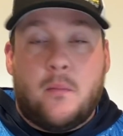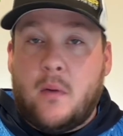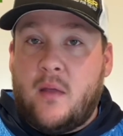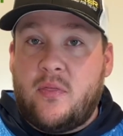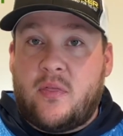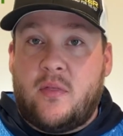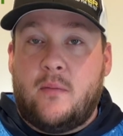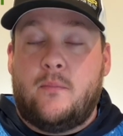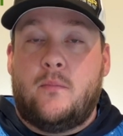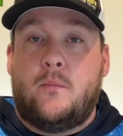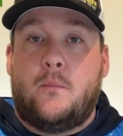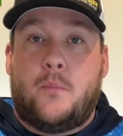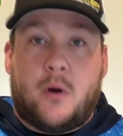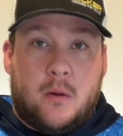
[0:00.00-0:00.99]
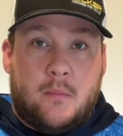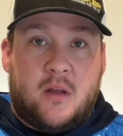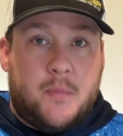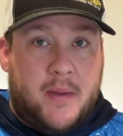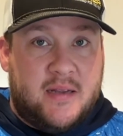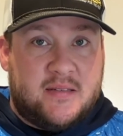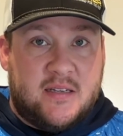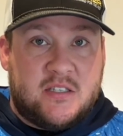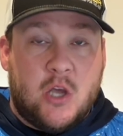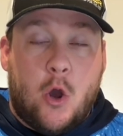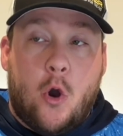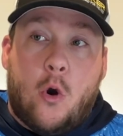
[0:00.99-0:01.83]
a month per month basis,